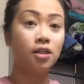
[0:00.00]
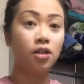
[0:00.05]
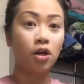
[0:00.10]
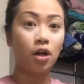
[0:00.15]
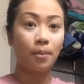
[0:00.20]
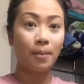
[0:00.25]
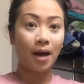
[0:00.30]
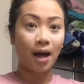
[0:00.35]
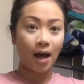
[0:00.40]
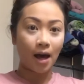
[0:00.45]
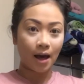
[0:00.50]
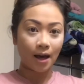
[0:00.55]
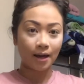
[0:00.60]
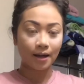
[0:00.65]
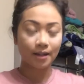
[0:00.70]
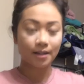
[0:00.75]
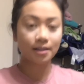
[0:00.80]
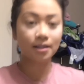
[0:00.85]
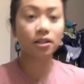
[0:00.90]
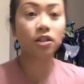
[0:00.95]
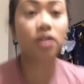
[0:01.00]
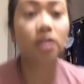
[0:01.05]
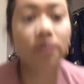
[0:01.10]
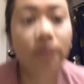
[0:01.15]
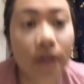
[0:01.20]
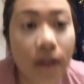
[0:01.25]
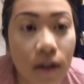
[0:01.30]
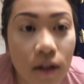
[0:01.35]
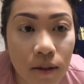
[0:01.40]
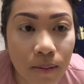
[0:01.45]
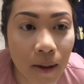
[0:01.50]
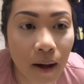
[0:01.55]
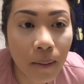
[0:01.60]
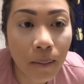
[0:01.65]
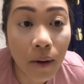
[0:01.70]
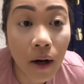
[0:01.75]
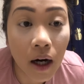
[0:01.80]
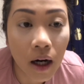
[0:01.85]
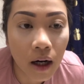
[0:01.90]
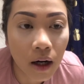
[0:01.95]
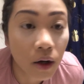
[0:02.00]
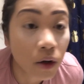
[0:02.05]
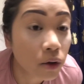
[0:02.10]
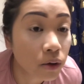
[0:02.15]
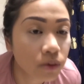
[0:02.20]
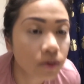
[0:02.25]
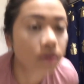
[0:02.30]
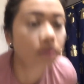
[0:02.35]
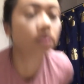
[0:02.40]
start on my eyes, just finish my brows.